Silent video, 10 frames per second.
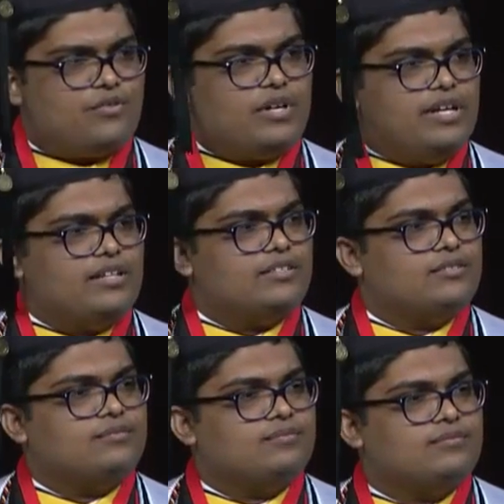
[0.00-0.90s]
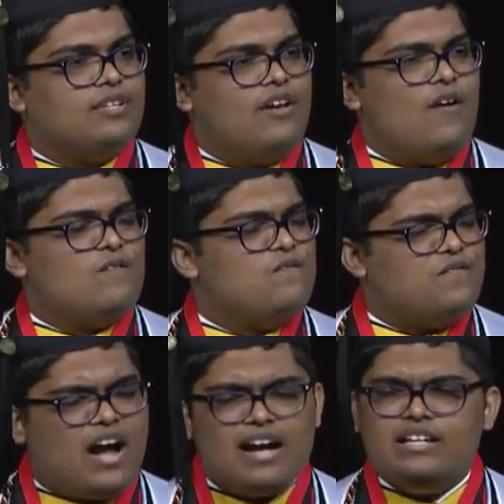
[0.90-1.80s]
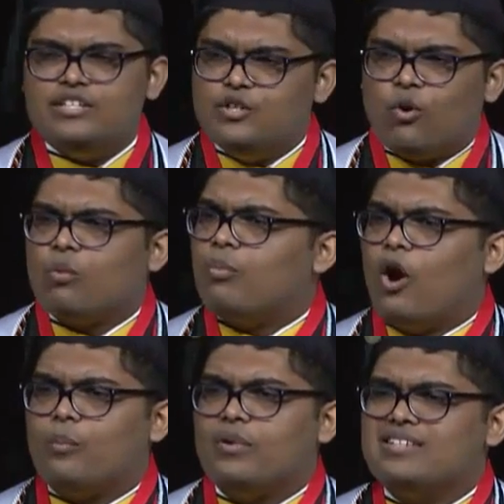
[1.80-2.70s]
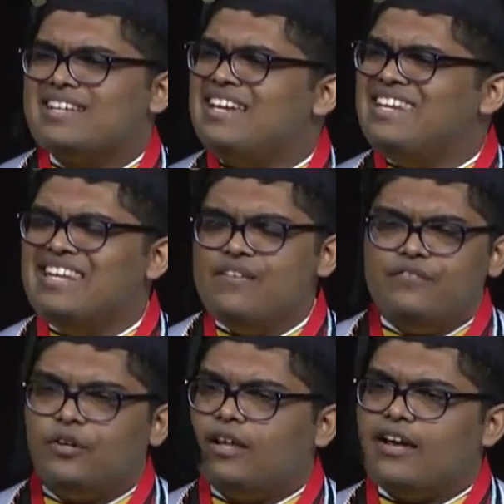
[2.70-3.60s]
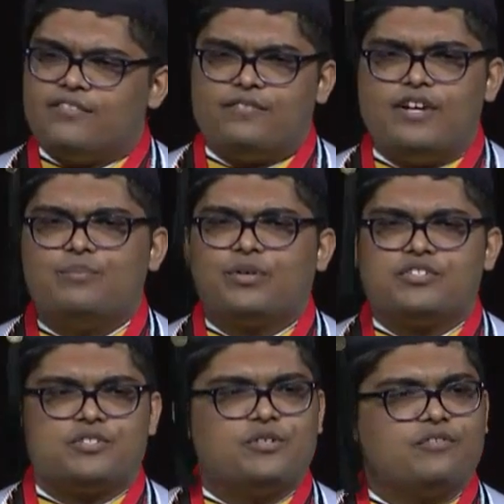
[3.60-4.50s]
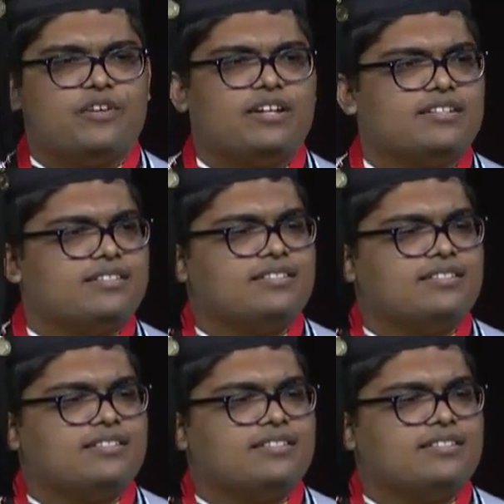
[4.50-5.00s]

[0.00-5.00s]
3, find your purpose and live your life in pursuit of it.